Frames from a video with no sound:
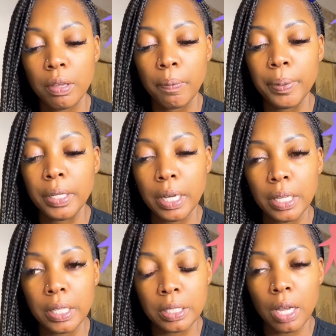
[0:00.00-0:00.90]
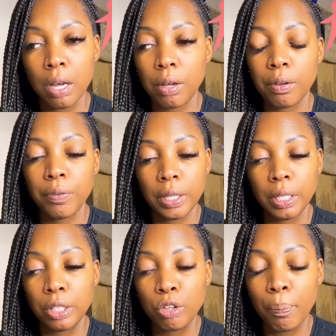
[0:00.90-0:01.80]
because of
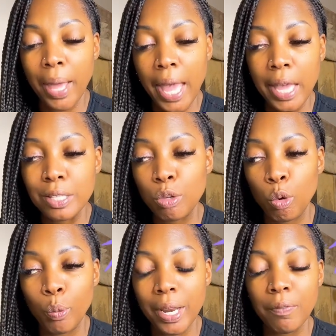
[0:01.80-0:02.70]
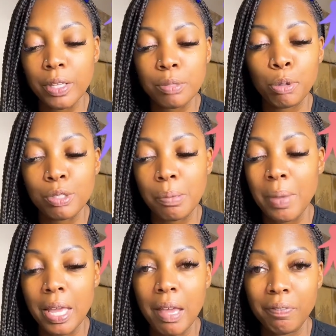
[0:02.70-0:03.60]
again your past or whatever this person
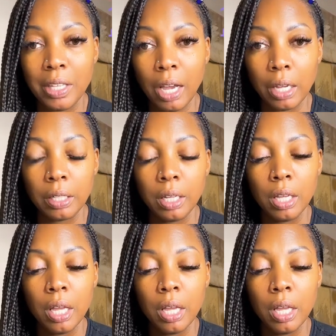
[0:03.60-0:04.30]
may have done.